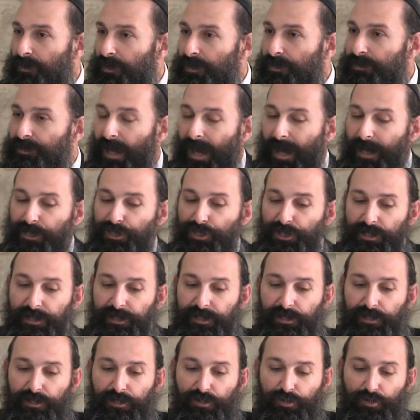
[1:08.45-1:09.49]
It's
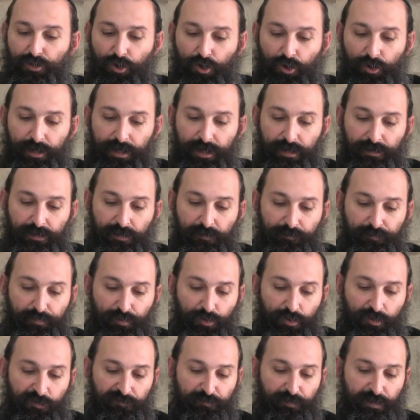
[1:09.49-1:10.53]
actually calling the
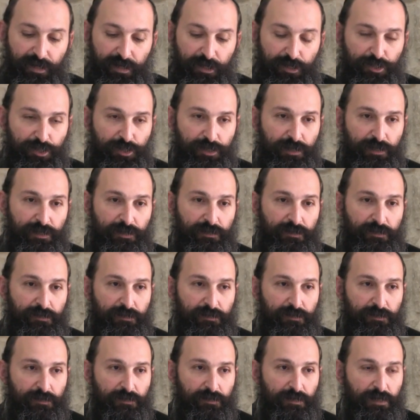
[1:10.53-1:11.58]
book of Bereshit
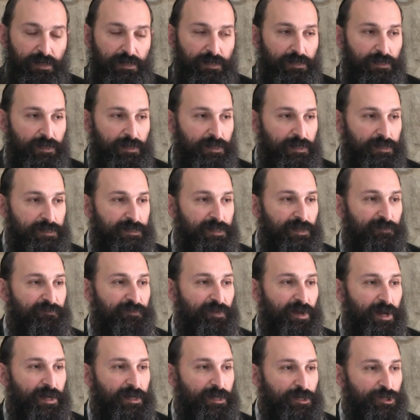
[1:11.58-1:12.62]

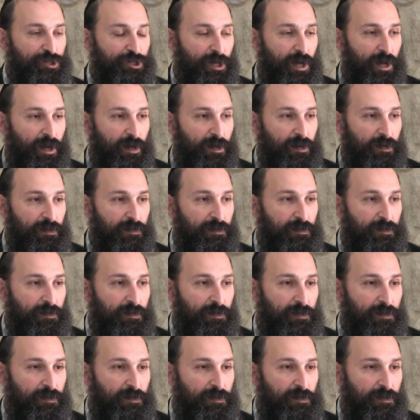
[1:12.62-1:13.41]
Sefer HaYashar,